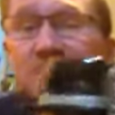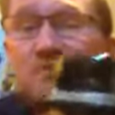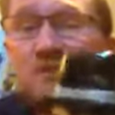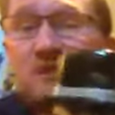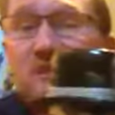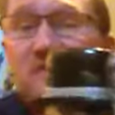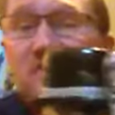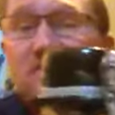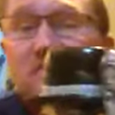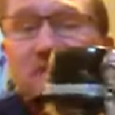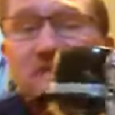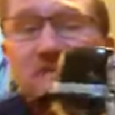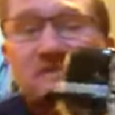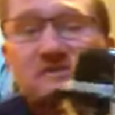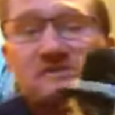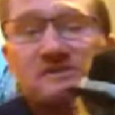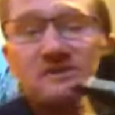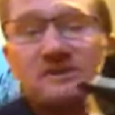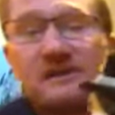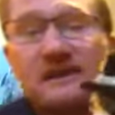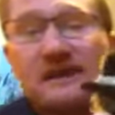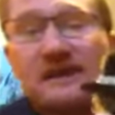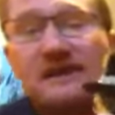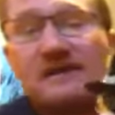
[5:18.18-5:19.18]
when I first
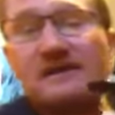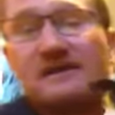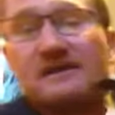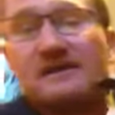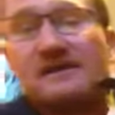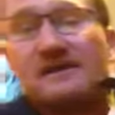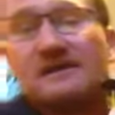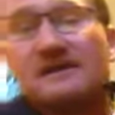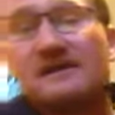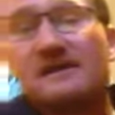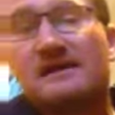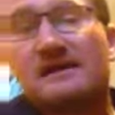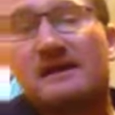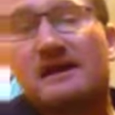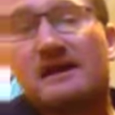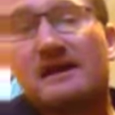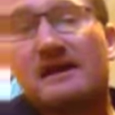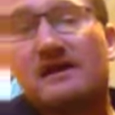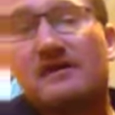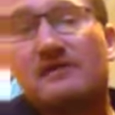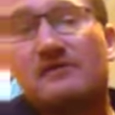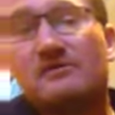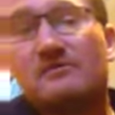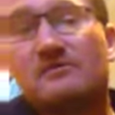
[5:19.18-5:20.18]
got it,
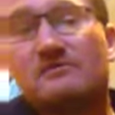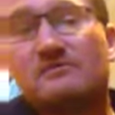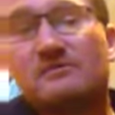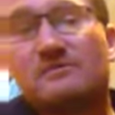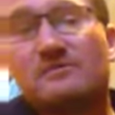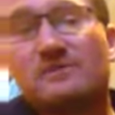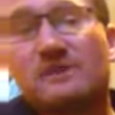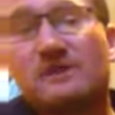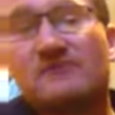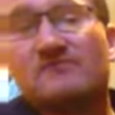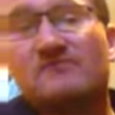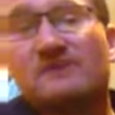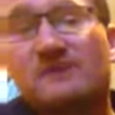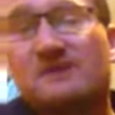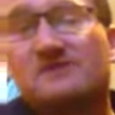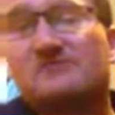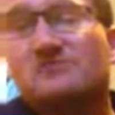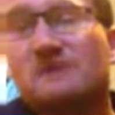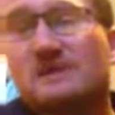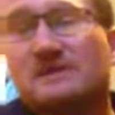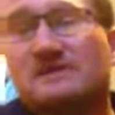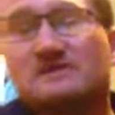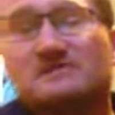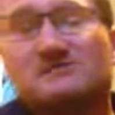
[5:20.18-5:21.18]
when I first
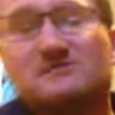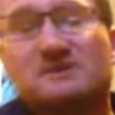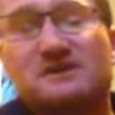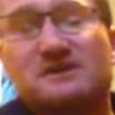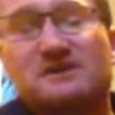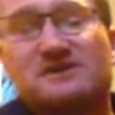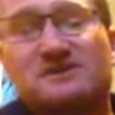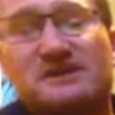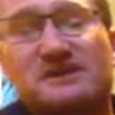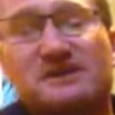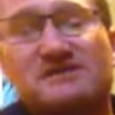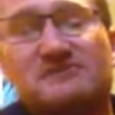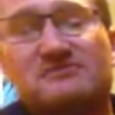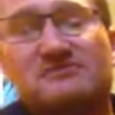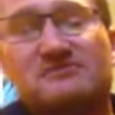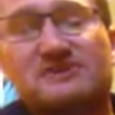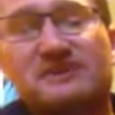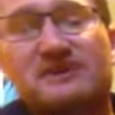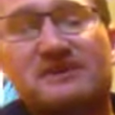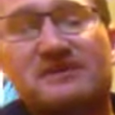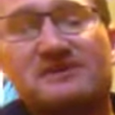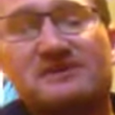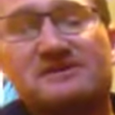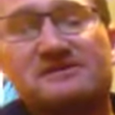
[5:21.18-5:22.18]
went to purchase it, I didn't
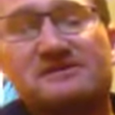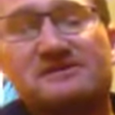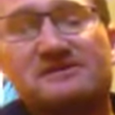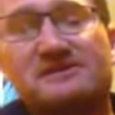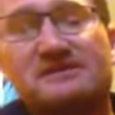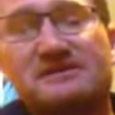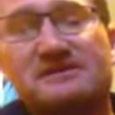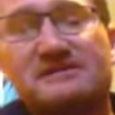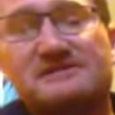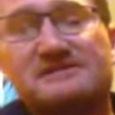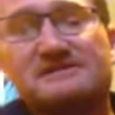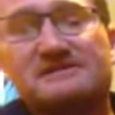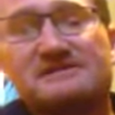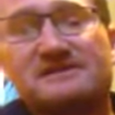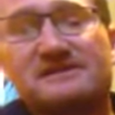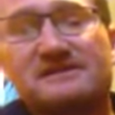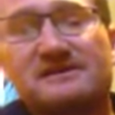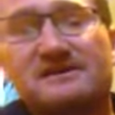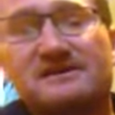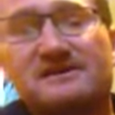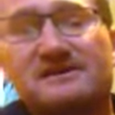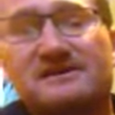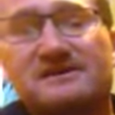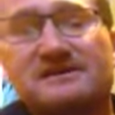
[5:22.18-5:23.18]
realise that his
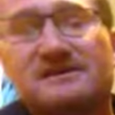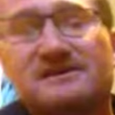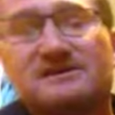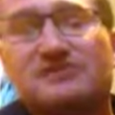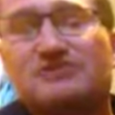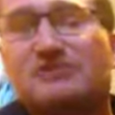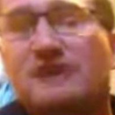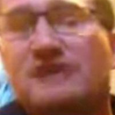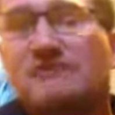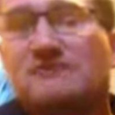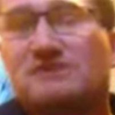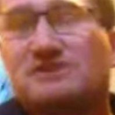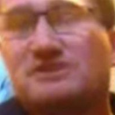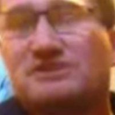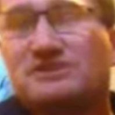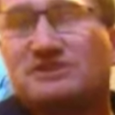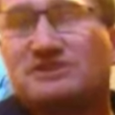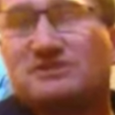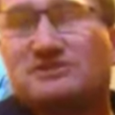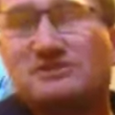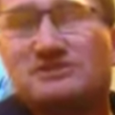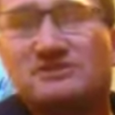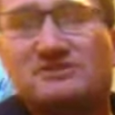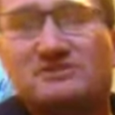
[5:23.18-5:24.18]
tramp
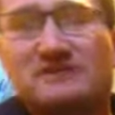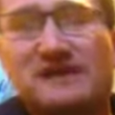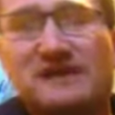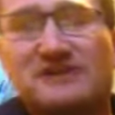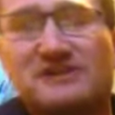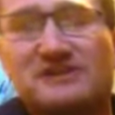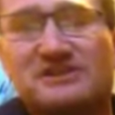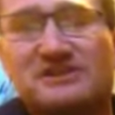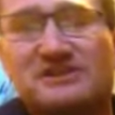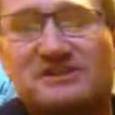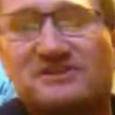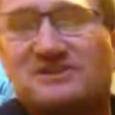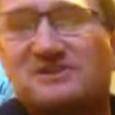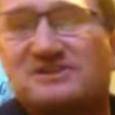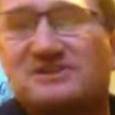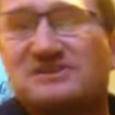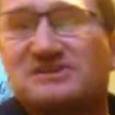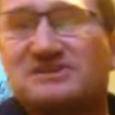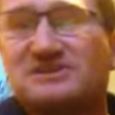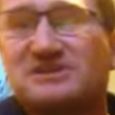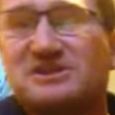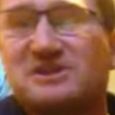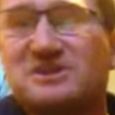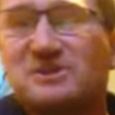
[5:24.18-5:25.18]
shoes were actually on his
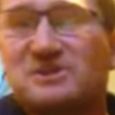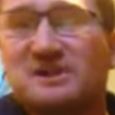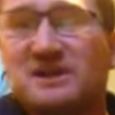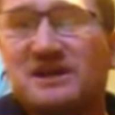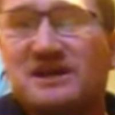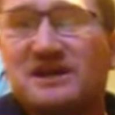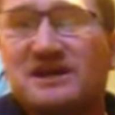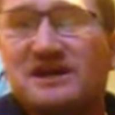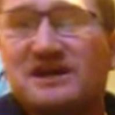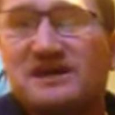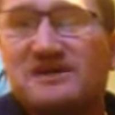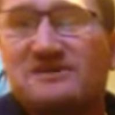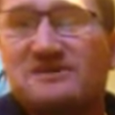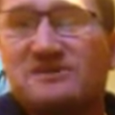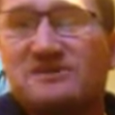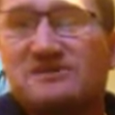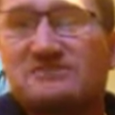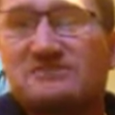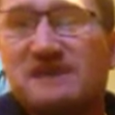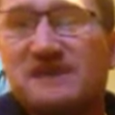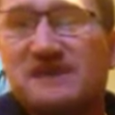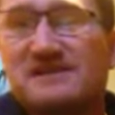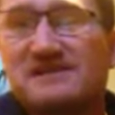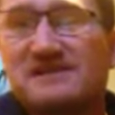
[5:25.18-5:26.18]
shoulder, which
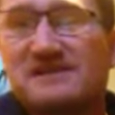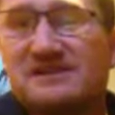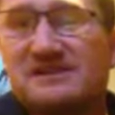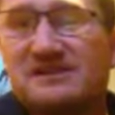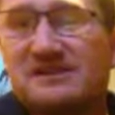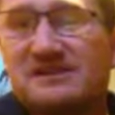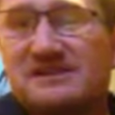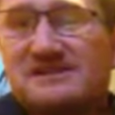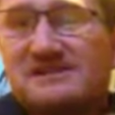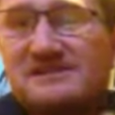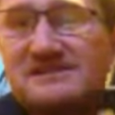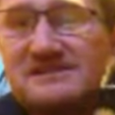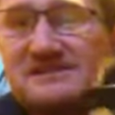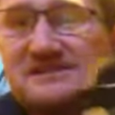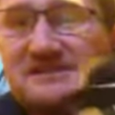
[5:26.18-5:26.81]
makes a nice